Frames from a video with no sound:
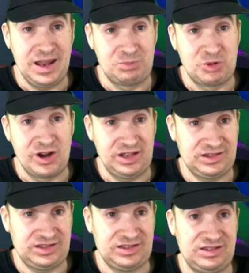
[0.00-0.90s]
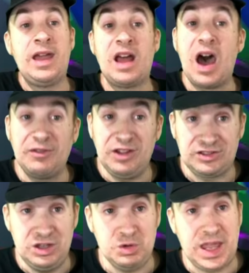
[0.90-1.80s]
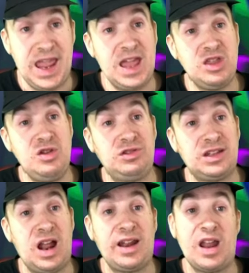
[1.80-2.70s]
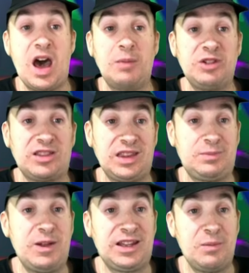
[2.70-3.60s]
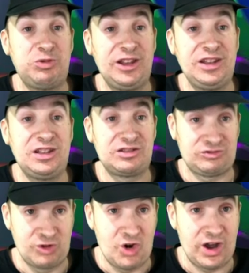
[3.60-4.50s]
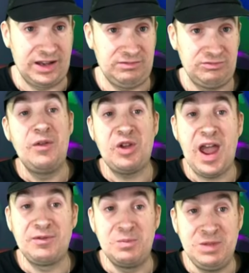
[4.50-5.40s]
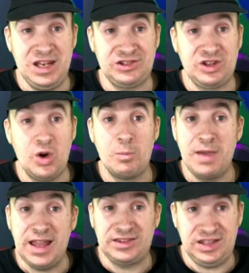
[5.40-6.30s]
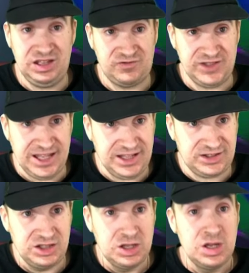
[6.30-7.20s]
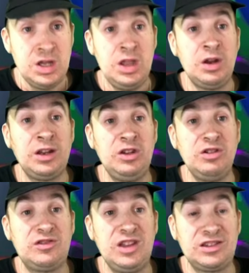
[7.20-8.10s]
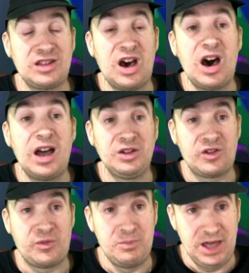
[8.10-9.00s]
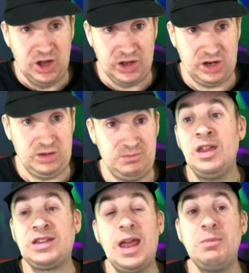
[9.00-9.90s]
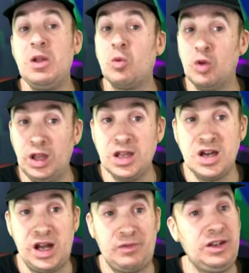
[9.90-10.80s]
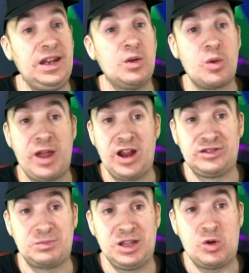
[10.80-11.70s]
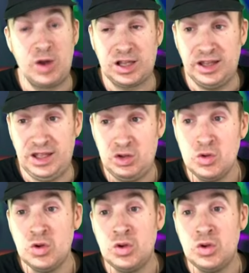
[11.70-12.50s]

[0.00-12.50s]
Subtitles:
hit points. And obviously you can't use it on an object that's been completely destroyed. If you have the minuscule Mentee feat, you can use this on your familiar. This can be really good if you need to repair something quickly,